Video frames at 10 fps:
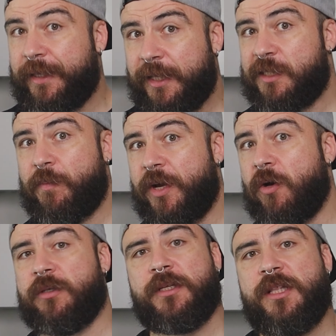And that's
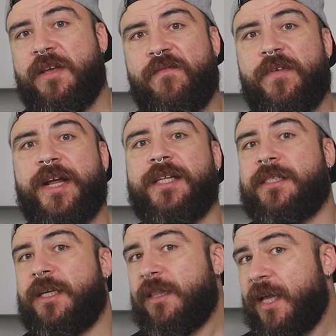because the
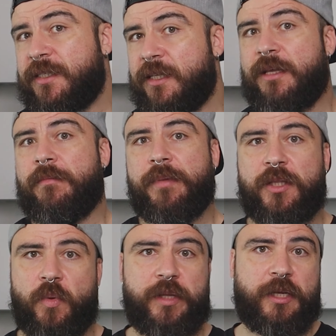difference in density
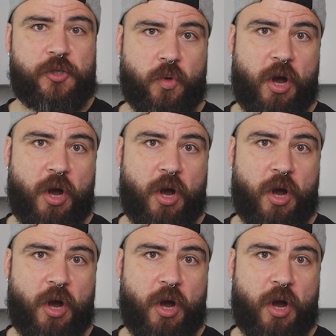between the two